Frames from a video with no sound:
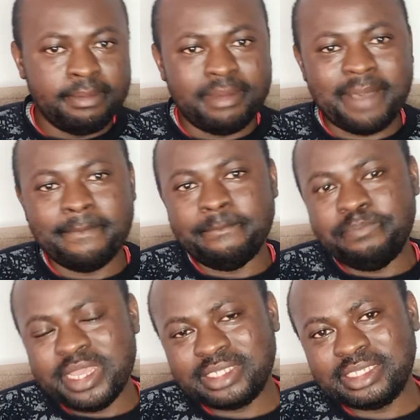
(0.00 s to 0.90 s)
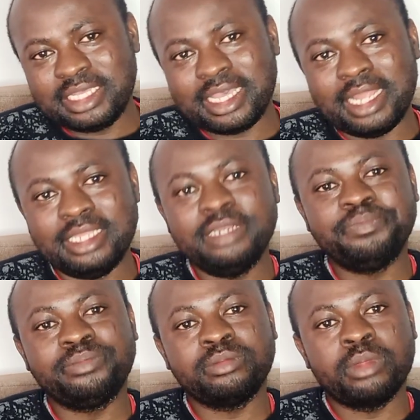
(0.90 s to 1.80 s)
But
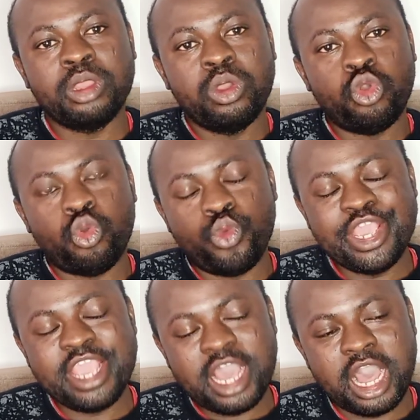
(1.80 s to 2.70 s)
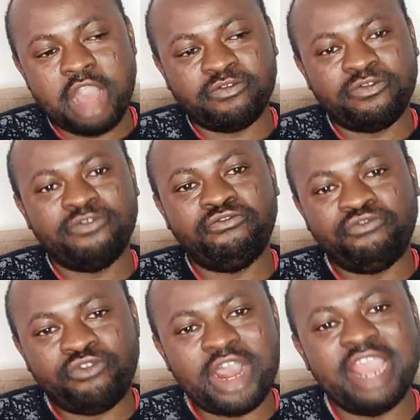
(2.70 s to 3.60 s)
basically, we have
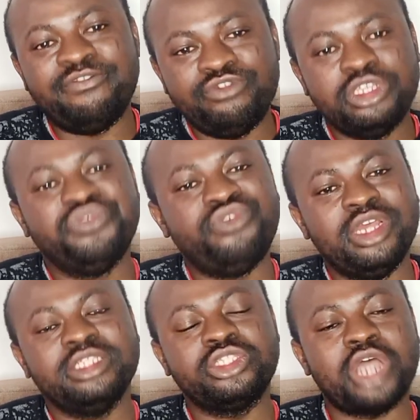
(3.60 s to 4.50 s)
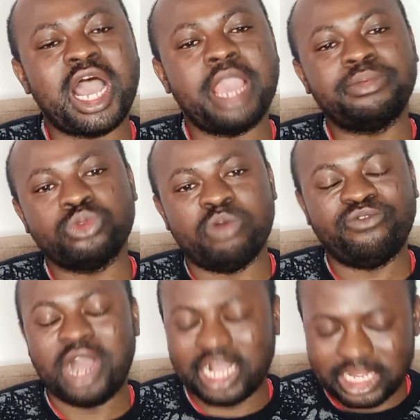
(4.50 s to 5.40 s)
five different types of
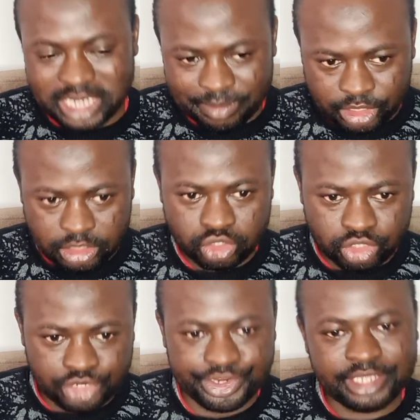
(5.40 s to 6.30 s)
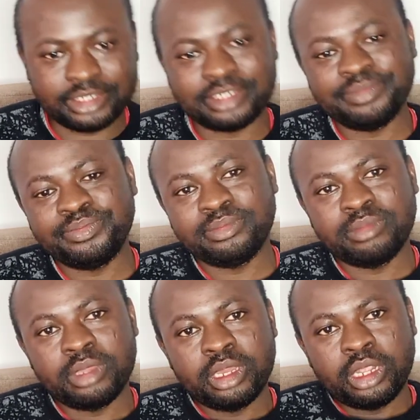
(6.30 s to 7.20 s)
academic degrees,
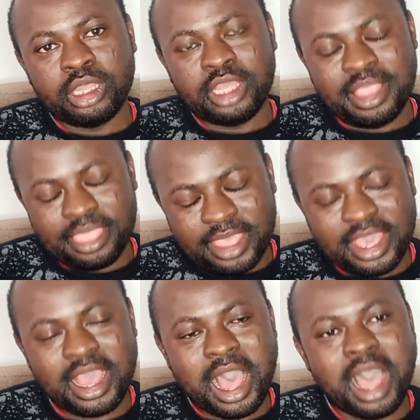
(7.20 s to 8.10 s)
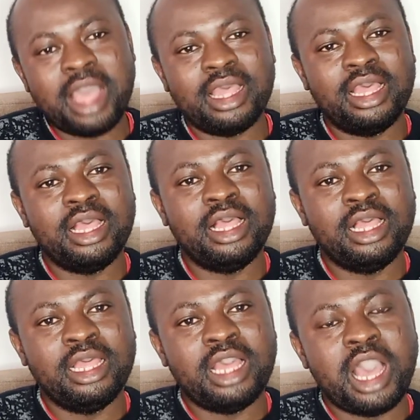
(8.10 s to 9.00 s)
and they are
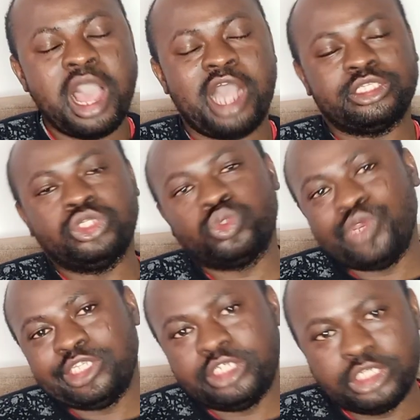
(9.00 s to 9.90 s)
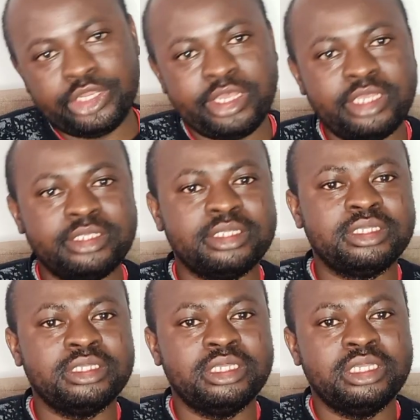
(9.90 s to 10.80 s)
associate
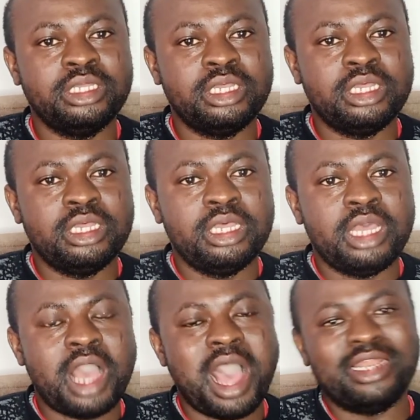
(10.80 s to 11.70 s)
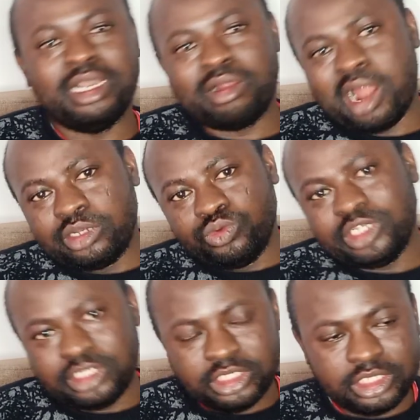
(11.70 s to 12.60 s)
degrees,
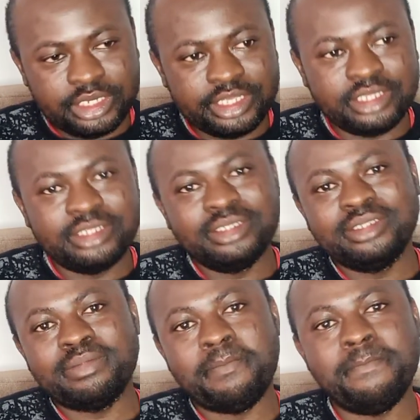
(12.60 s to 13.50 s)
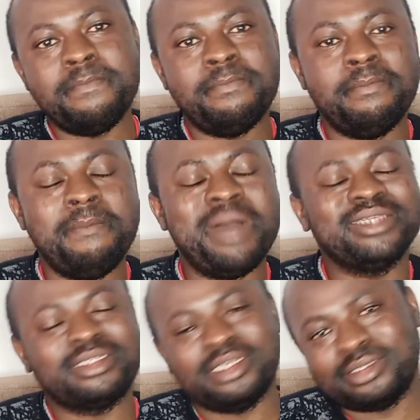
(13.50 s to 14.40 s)
undergraduate degree,
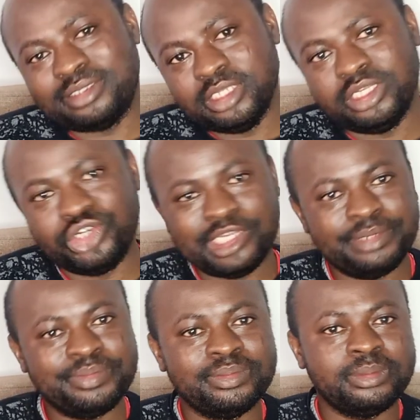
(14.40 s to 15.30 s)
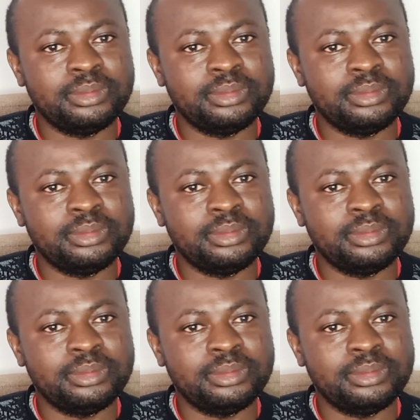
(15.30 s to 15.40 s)
master's degree,